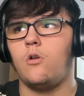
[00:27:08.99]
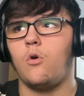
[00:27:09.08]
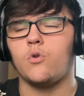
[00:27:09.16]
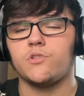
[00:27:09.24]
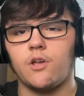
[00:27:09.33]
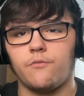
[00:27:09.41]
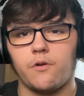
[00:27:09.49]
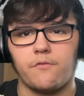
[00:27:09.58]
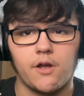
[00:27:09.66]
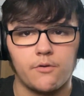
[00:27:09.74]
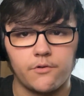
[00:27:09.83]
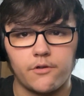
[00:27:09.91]
Or it's the other way
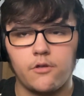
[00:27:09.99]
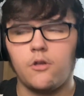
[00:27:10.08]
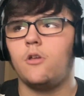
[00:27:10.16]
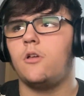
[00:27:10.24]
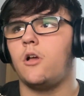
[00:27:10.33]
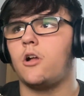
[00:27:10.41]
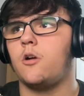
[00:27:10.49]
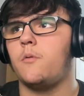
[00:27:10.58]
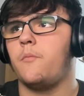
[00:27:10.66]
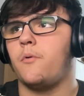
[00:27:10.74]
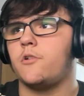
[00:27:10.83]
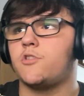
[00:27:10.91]
around. I can't
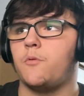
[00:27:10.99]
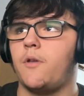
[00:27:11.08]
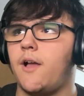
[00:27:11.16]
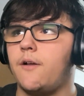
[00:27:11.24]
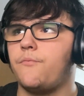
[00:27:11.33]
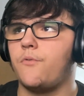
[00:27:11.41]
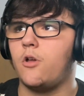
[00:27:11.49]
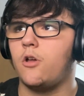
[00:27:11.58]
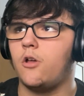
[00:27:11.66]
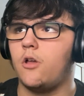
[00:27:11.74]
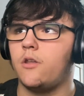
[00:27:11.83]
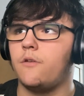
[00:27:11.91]
remember. So we have
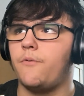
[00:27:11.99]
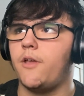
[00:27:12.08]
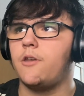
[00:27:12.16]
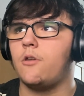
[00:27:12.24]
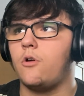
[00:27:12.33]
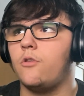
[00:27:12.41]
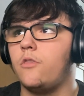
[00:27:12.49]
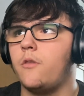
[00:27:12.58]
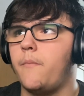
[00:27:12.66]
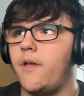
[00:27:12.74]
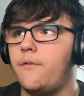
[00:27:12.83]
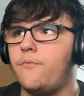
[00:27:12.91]
an event on
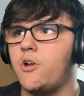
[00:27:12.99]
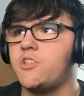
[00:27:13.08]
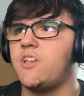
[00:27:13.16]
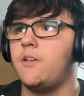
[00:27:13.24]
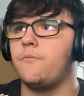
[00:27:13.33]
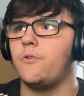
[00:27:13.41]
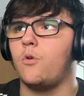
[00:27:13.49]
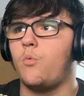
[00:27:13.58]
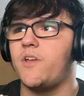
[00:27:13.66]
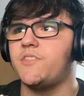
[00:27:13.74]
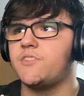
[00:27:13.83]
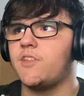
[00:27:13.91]
the May 13th on the
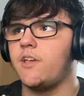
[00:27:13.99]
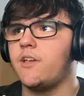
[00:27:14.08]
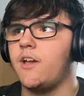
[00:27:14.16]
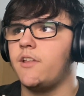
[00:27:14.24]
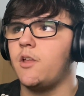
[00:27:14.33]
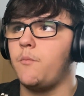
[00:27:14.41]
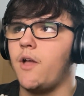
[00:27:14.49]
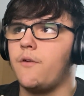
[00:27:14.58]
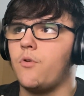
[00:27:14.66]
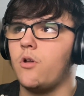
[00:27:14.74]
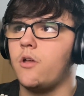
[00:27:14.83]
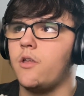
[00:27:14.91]
Wednesday, and then we
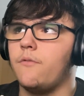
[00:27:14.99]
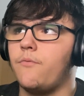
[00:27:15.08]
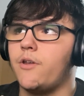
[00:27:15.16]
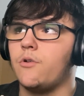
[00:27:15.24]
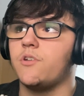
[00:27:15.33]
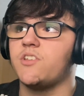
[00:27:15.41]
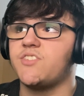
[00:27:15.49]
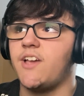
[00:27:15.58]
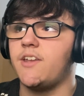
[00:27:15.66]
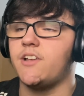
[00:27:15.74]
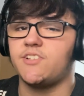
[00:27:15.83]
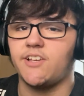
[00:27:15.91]
have an event on the
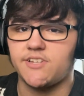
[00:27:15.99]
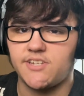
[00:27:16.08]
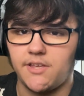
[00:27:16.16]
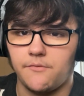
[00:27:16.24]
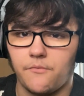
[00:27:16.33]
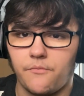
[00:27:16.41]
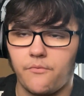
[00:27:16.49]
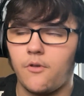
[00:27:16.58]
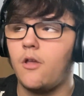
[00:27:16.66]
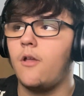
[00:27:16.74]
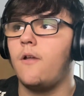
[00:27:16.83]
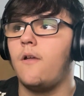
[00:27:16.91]
Saturday 16th.
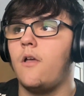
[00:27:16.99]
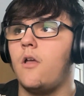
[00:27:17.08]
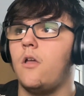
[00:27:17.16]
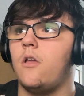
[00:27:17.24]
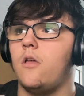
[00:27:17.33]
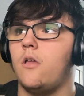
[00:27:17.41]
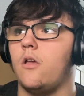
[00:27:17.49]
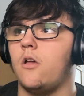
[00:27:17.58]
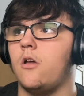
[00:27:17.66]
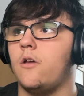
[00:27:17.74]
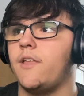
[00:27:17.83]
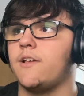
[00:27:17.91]

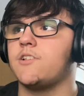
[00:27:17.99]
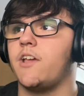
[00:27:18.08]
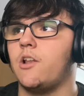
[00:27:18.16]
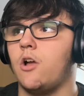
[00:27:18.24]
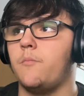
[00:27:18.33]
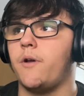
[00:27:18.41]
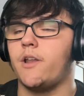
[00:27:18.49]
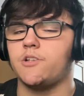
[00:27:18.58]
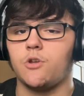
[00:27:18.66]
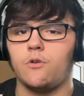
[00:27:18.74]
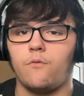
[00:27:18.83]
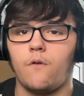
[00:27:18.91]
That's headlined by
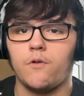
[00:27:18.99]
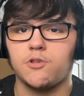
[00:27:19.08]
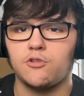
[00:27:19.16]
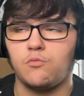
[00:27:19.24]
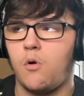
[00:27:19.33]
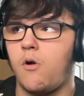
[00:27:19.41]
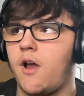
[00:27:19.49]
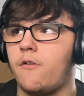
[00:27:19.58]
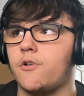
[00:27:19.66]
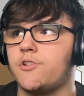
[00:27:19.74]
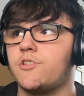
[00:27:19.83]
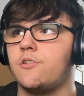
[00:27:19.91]
Alistair Overeem versus Walt
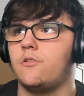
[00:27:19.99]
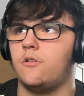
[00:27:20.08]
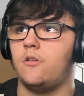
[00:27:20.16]
Harris.